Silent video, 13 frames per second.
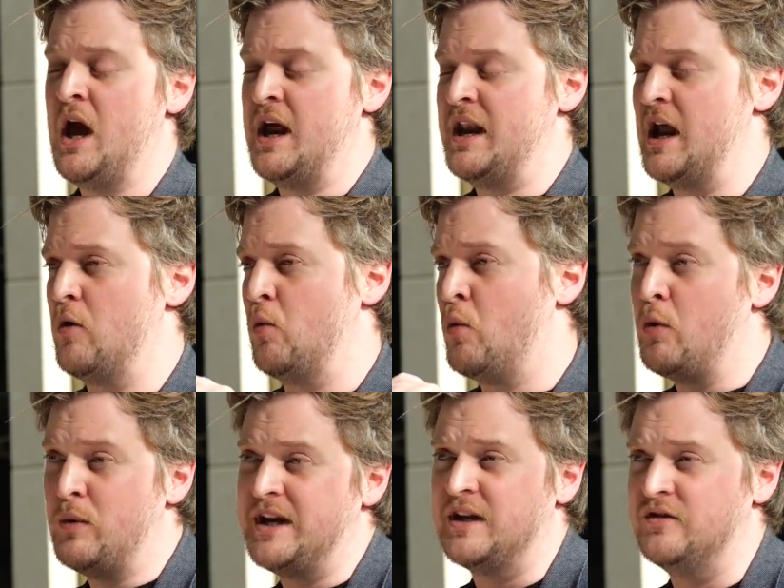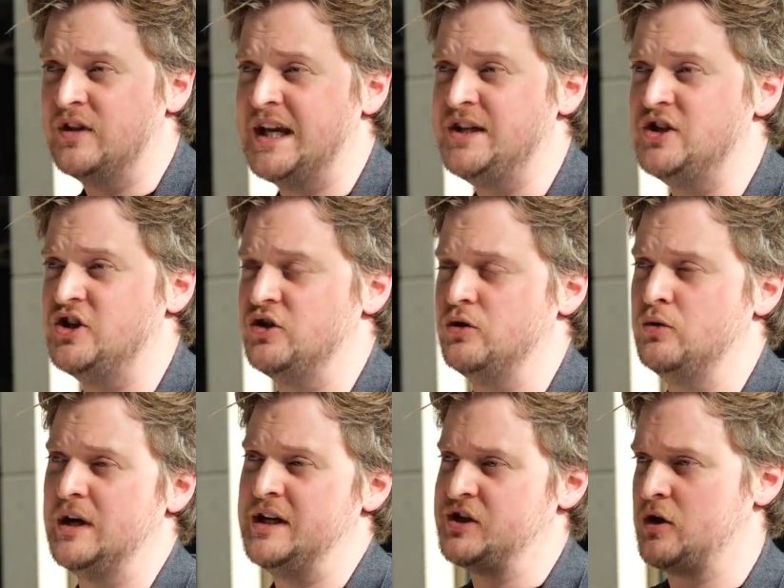Now, what we can then do
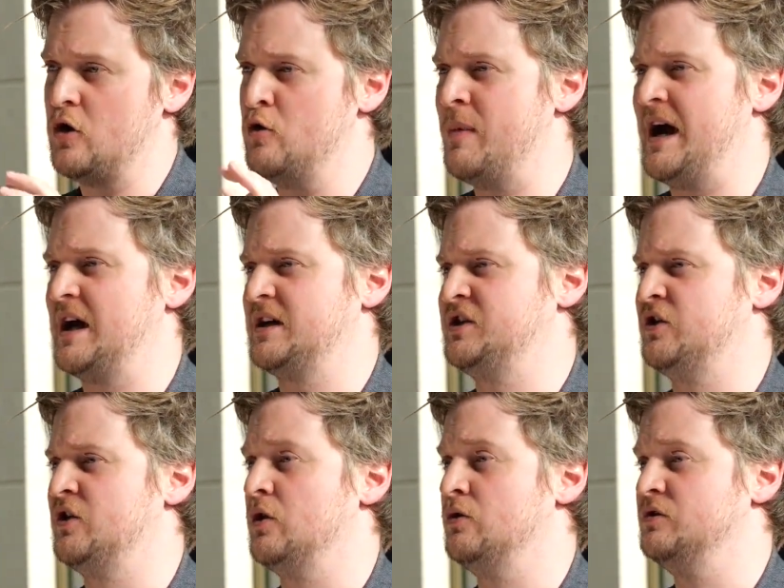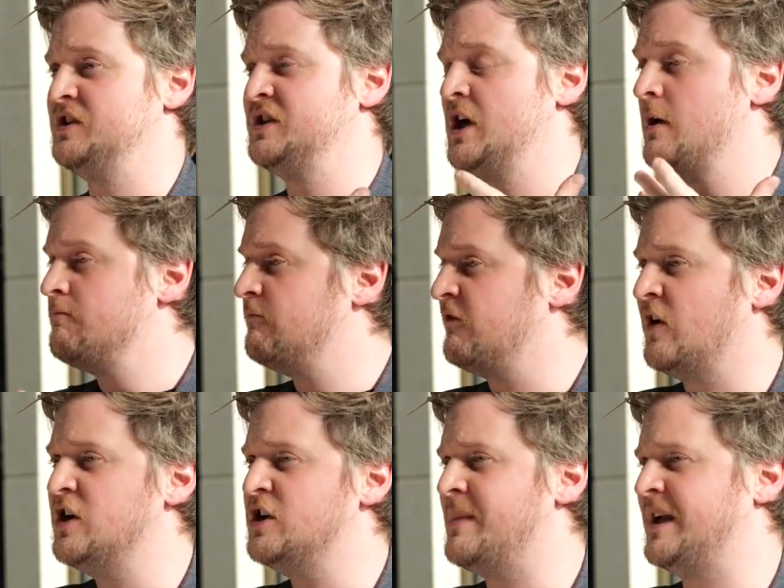is go back to those
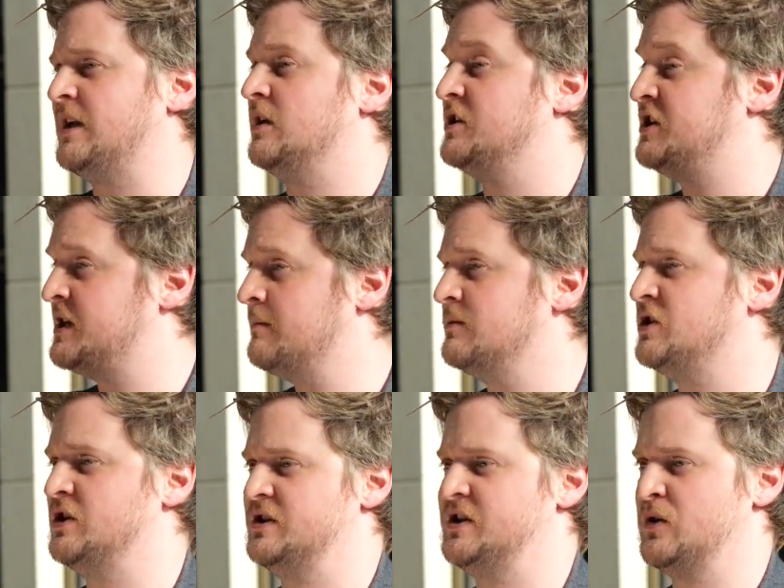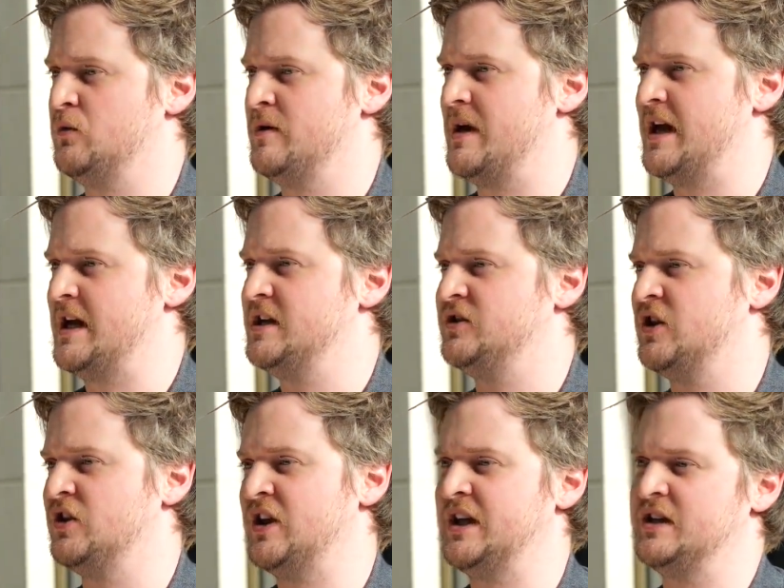fundamental assumptions that we made, the
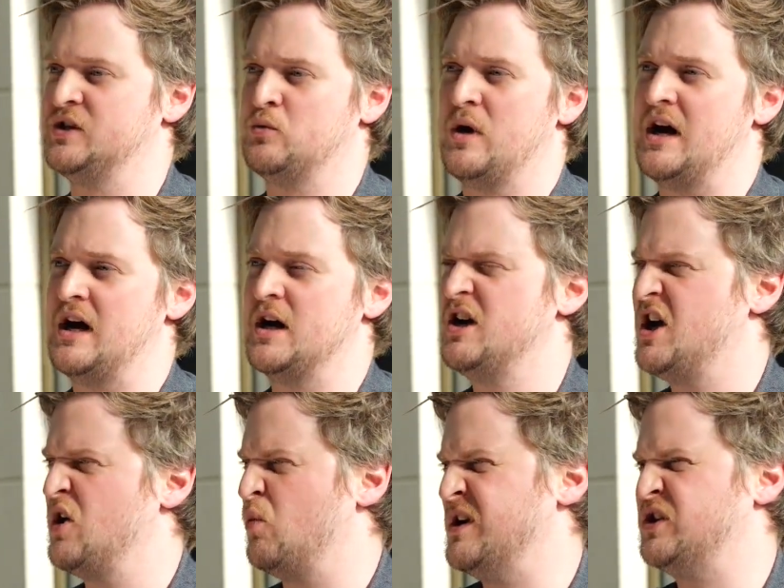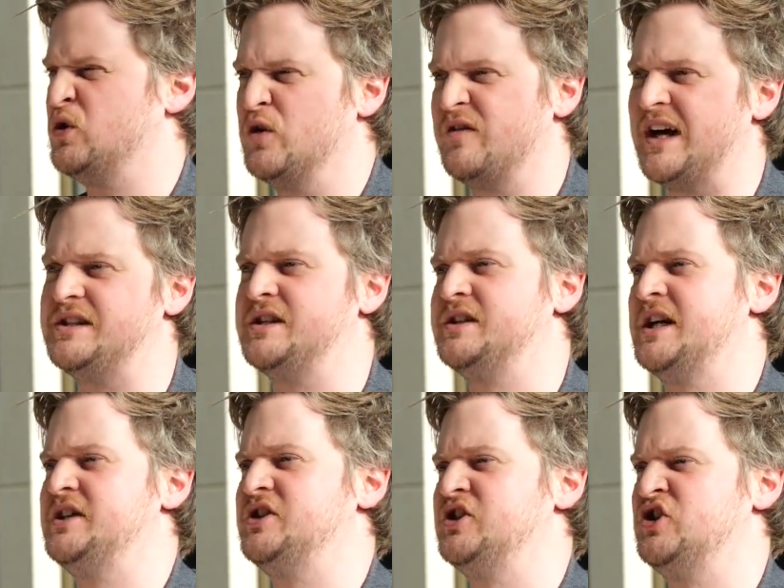things where we sort of had to say
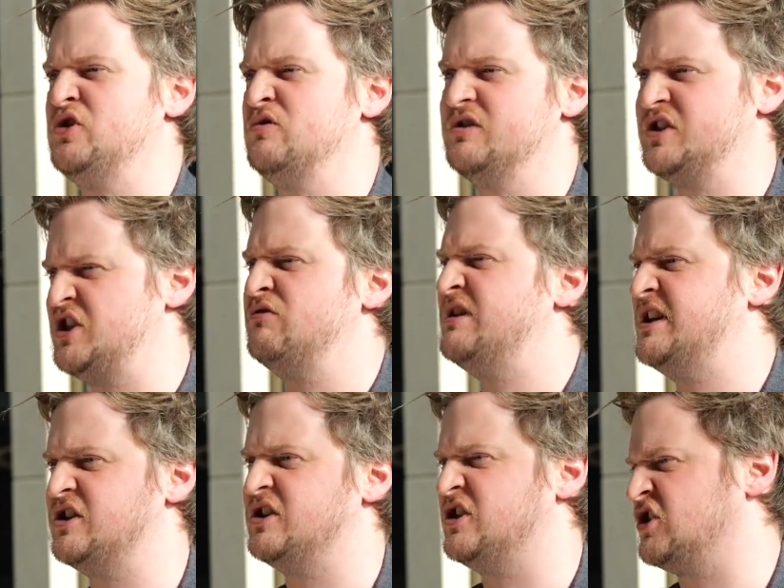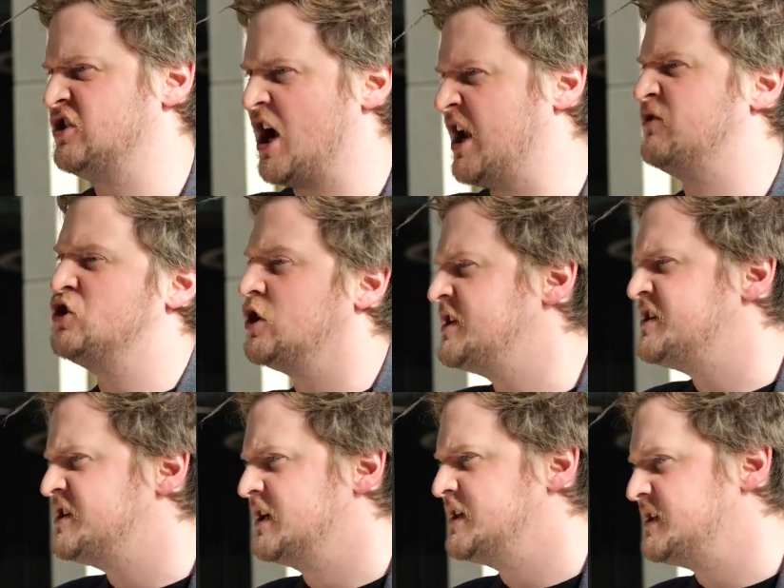to students, you need to just kind of
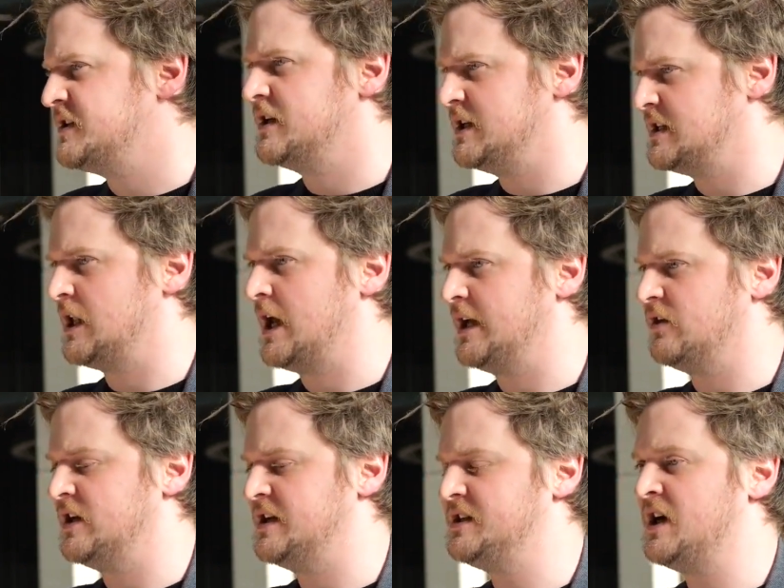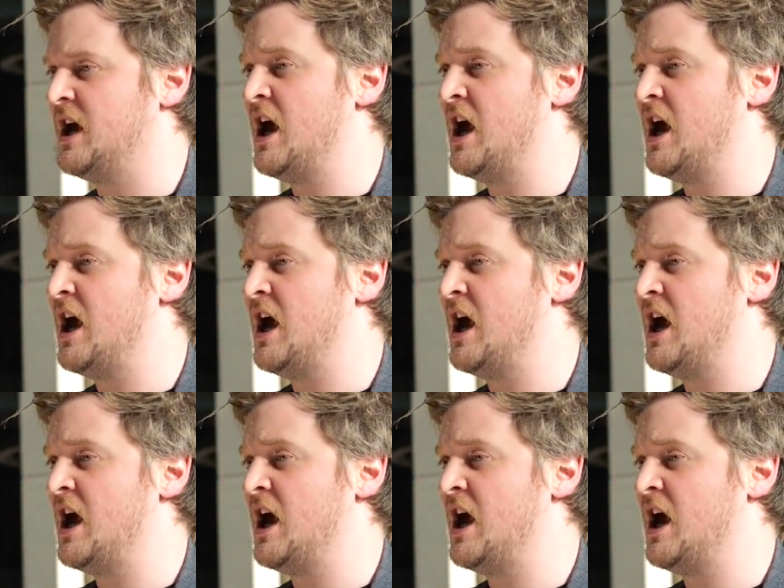trust us that it's like this,